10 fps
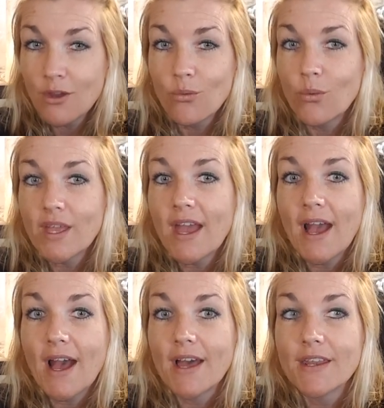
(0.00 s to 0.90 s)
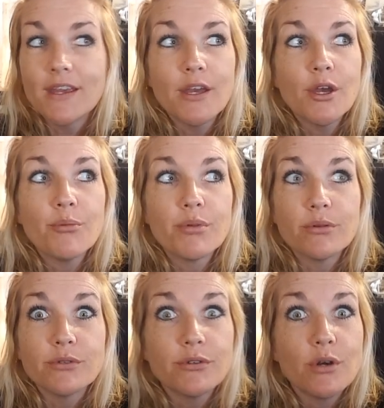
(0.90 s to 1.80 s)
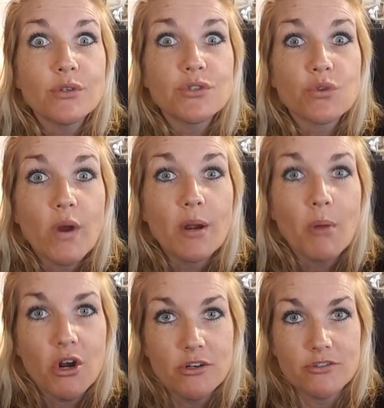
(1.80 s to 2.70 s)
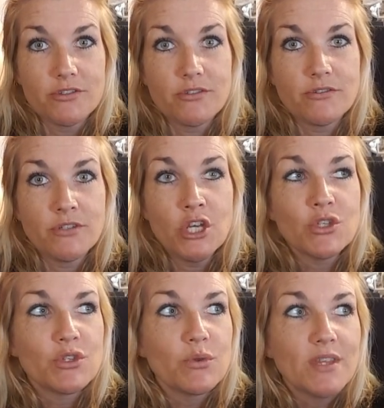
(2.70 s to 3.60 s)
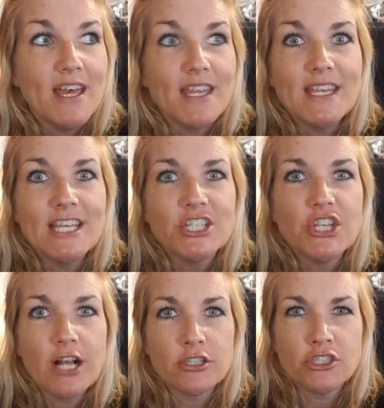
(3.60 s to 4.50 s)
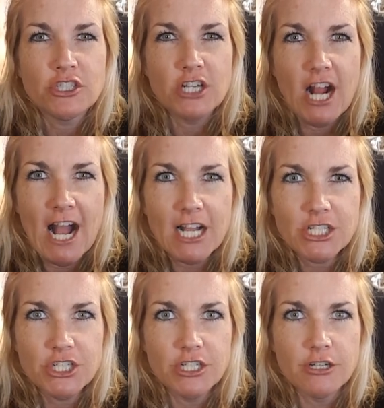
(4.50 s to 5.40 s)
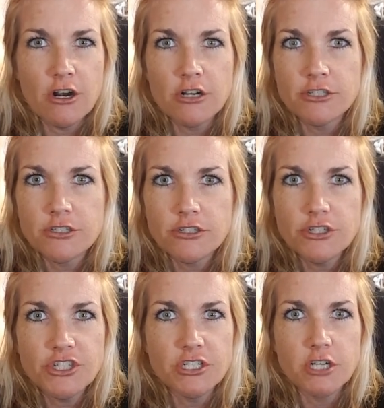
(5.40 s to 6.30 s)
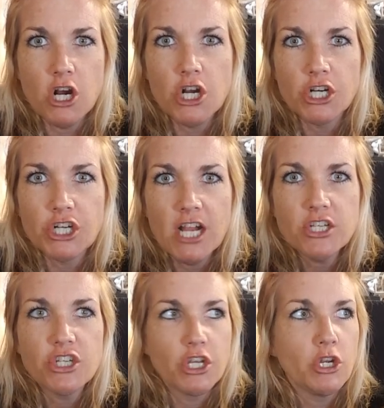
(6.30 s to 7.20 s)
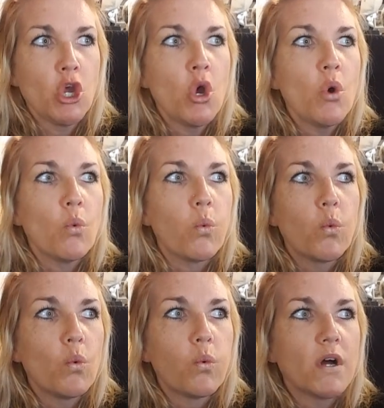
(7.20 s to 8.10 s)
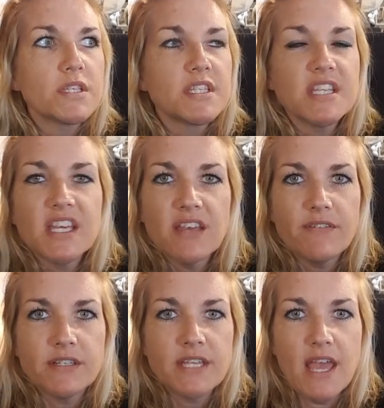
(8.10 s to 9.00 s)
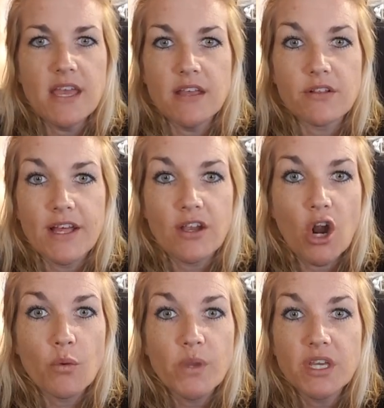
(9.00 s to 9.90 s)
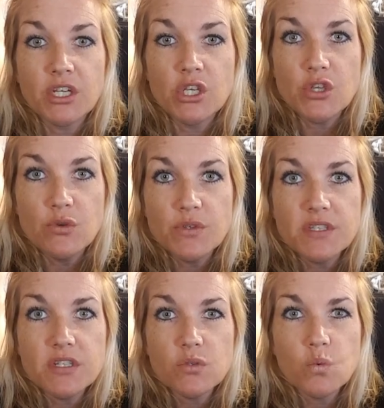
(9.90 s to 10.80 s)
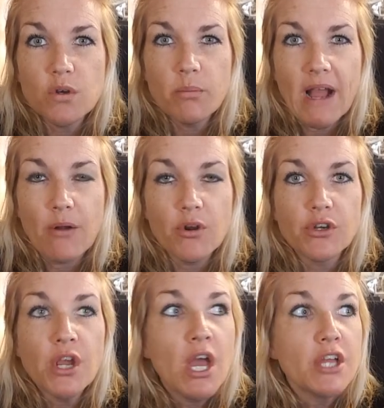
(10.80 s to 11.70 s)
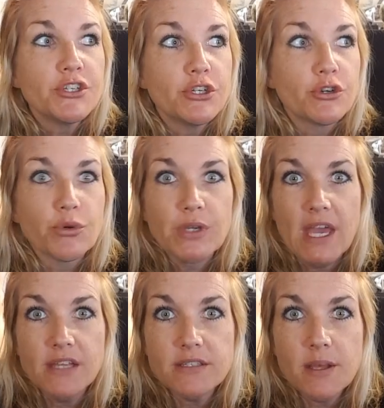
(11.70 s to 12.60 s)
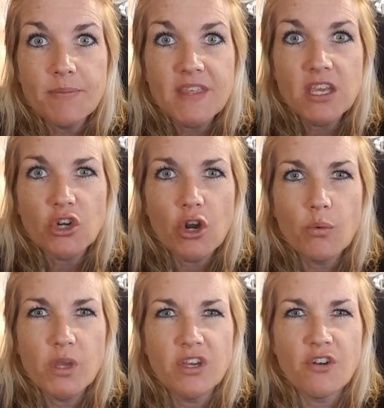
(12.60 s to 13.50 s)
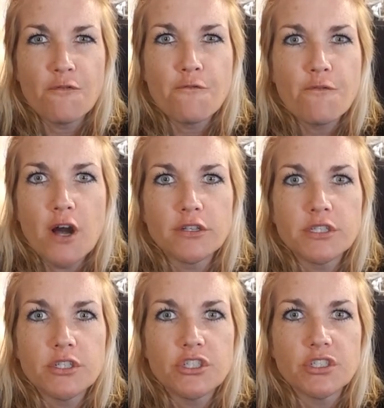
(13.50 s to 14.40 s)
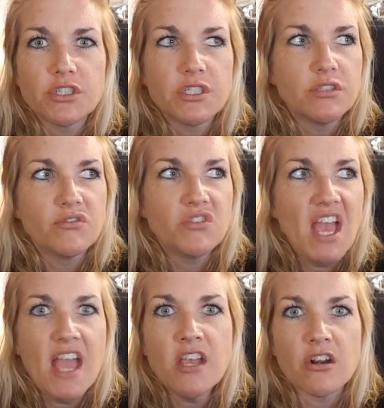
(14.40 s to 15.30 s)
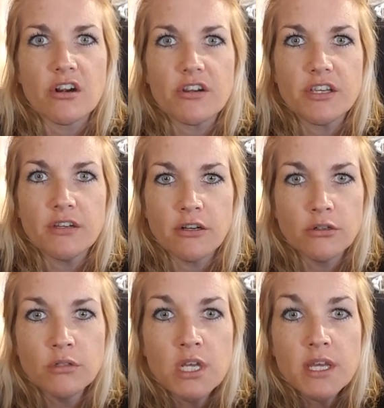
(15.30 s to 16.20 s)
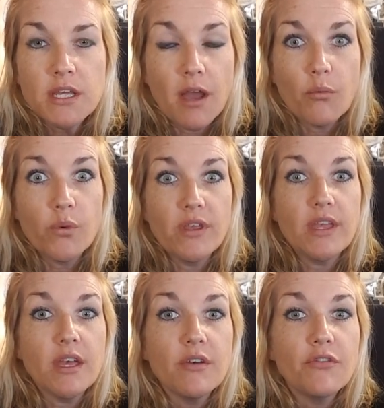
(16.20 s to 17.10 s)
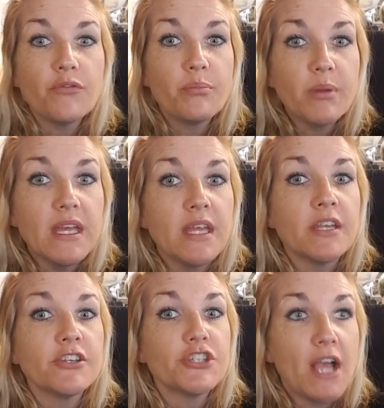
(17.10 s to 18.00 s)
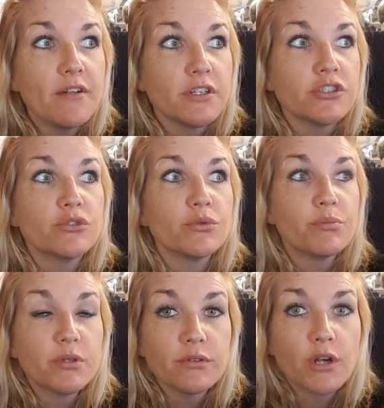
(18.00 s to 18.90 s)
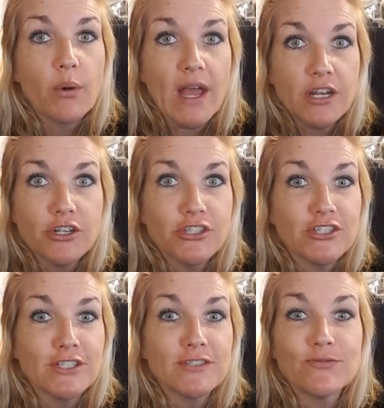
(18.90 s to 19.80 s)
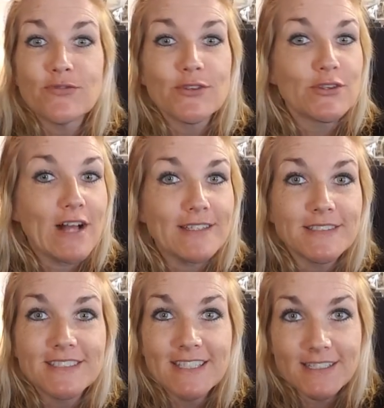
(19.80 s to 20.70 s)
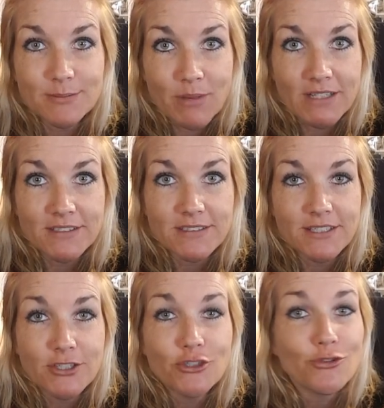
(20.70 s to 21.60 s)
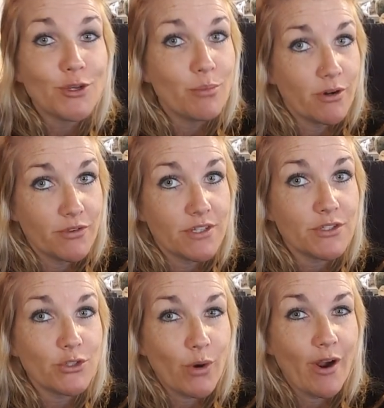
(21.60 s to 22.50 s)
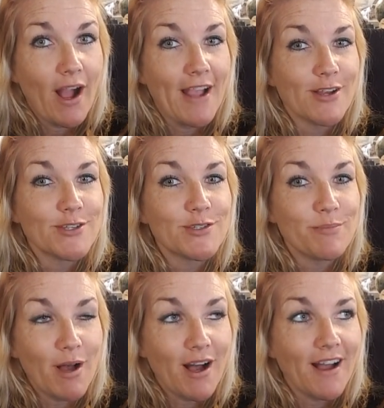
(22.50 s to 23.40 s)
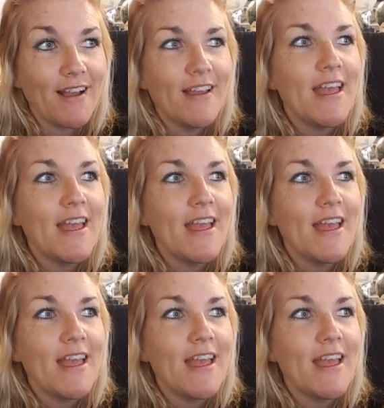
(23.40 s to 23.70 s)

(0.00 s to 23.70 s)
we had Pluto square Mars. So then he challenged our action, our assertion, our aggression. What's the give and take? Like, are we going to use this willpower to create something, or are we going to fall to just anger, you know? We have been challenged with Pluto energies for the last 6 months to rebirth us to our highest spot.